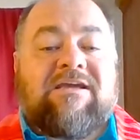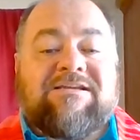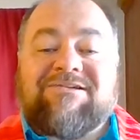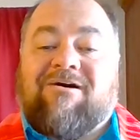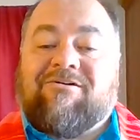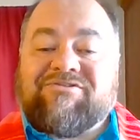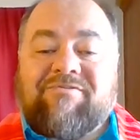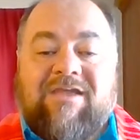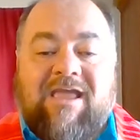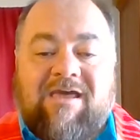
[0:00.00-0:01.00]
is
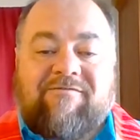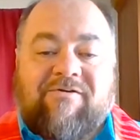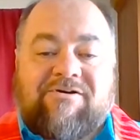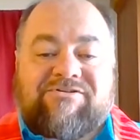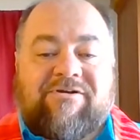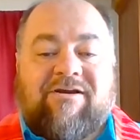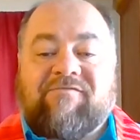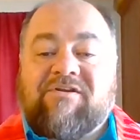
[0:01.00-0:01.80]
also the anniversary of